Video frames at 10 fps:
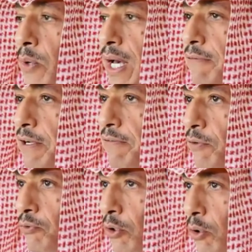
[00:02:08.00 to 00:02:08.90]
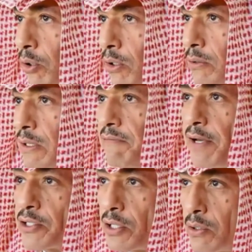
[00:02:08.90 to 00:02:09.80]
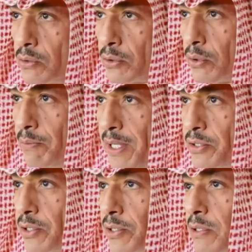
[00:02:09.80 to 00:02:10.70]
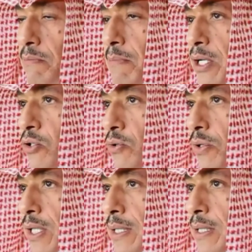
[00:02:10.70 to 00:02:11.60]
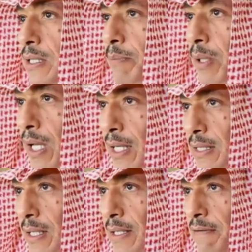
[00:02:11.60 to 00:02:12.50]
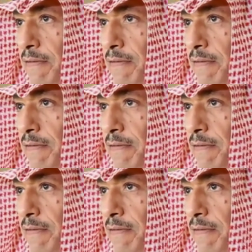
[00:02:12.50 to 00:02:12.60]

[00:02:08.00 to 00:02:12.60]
we have reviewed all infection control measures, made sure that the supplies are